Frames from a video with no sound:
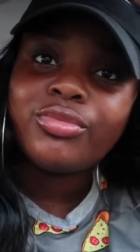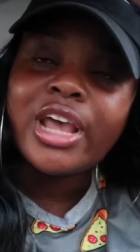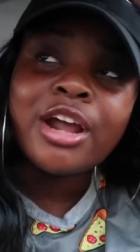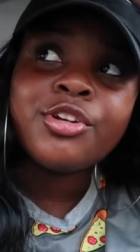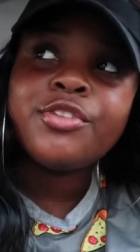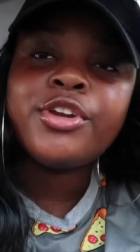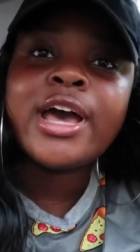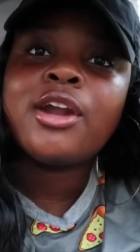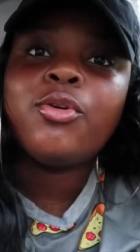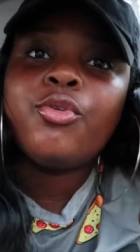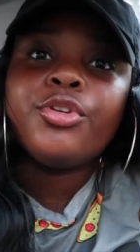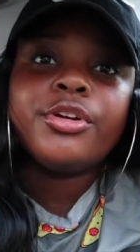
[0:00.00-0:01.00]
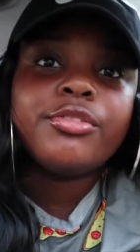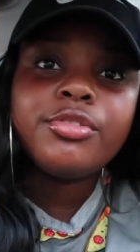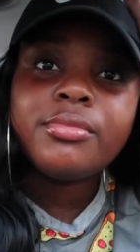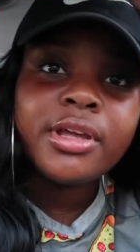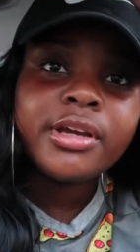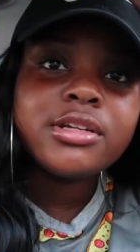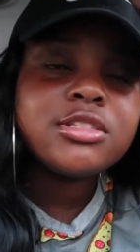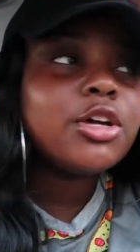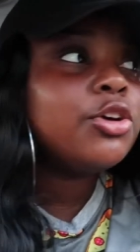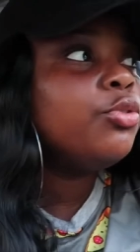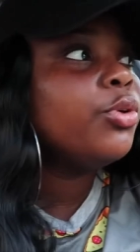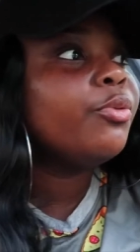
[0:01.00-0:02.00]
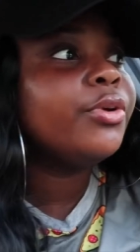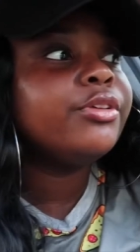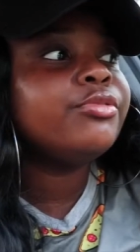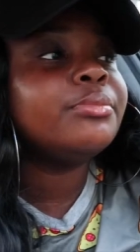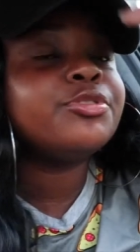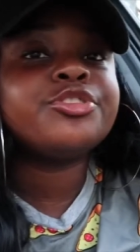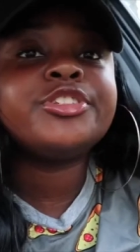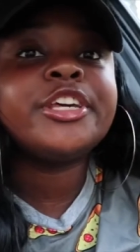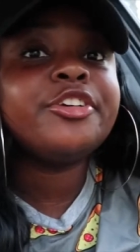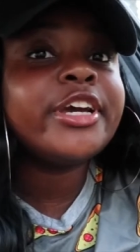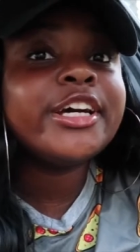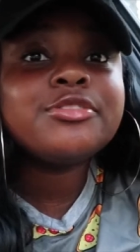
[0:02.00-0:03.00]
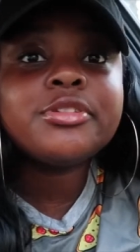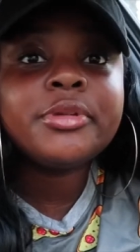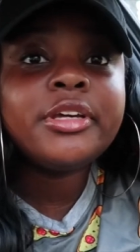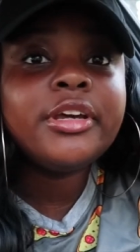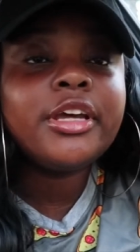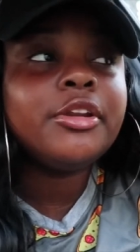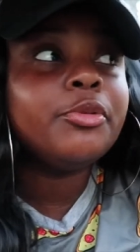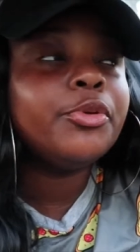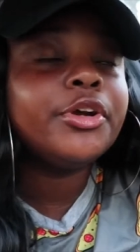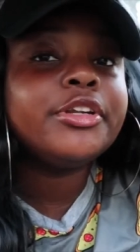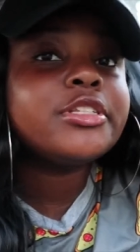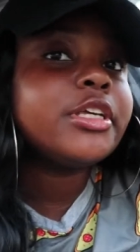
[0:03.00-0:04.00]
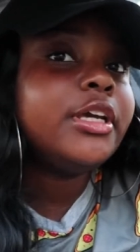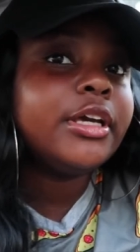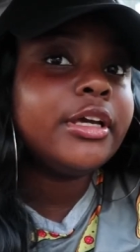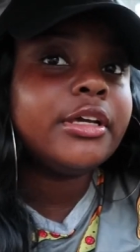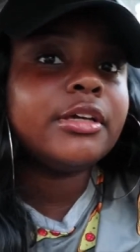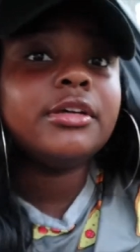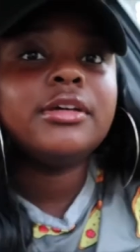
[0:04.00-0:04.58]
i don't even know how to order from there so we're, we're, i'm just gonna take you guys with me and we're gonna see